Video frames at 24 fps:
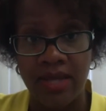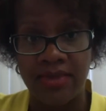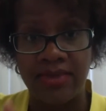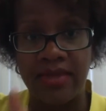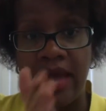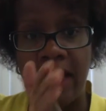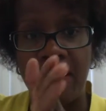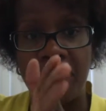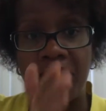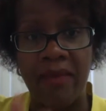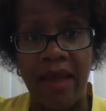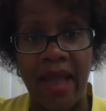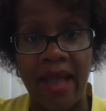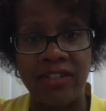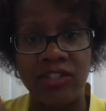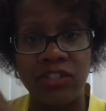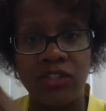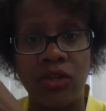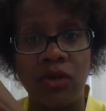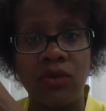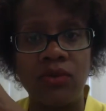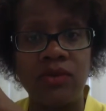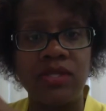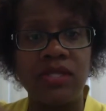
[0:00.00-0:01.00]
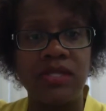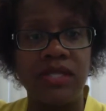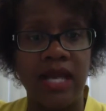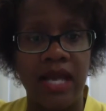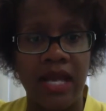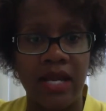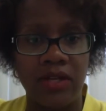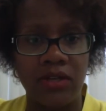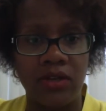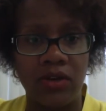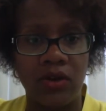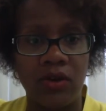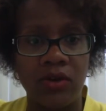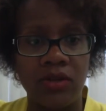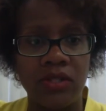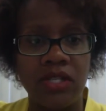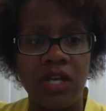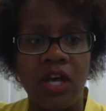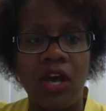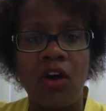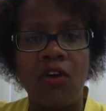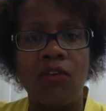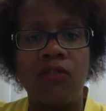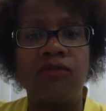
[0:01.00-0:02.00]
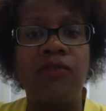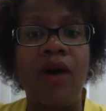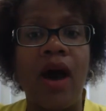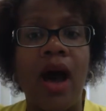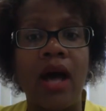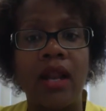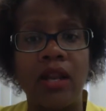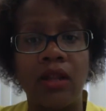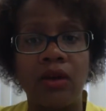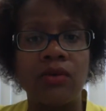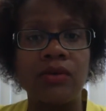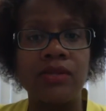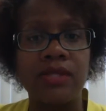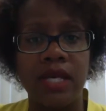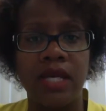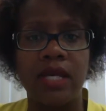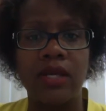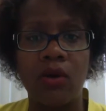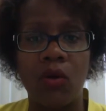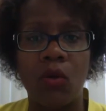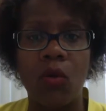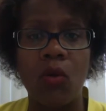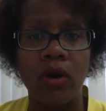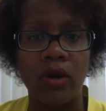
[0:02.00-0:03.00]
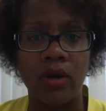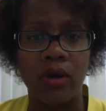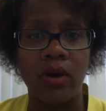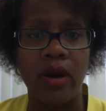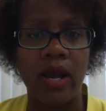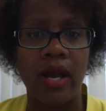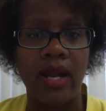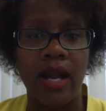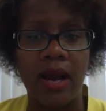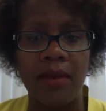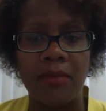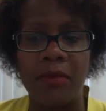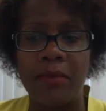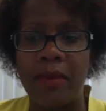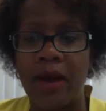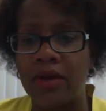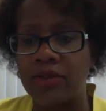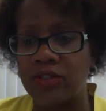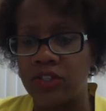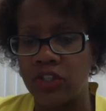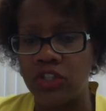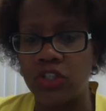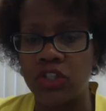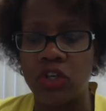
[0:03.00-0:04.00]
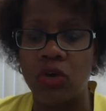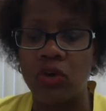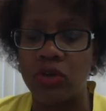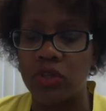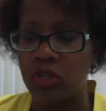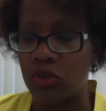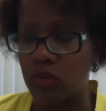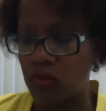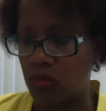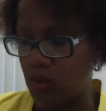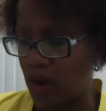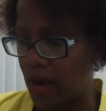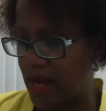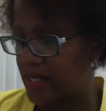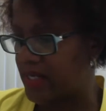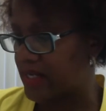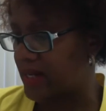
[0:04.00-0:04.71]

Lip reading: that match those standards follows in order. And I'm about to show you right